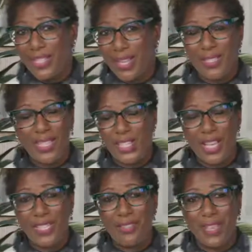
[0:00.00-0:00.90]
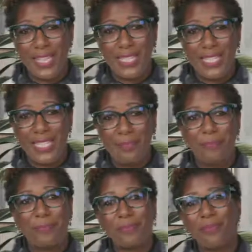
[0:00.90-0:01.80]
Johnson & Johnson
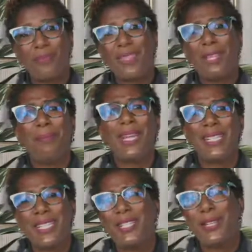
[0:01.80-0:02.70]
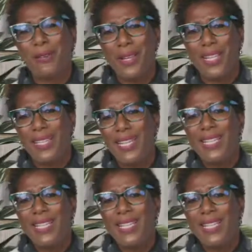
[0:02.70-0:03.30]
vaccine, but I said, you know what?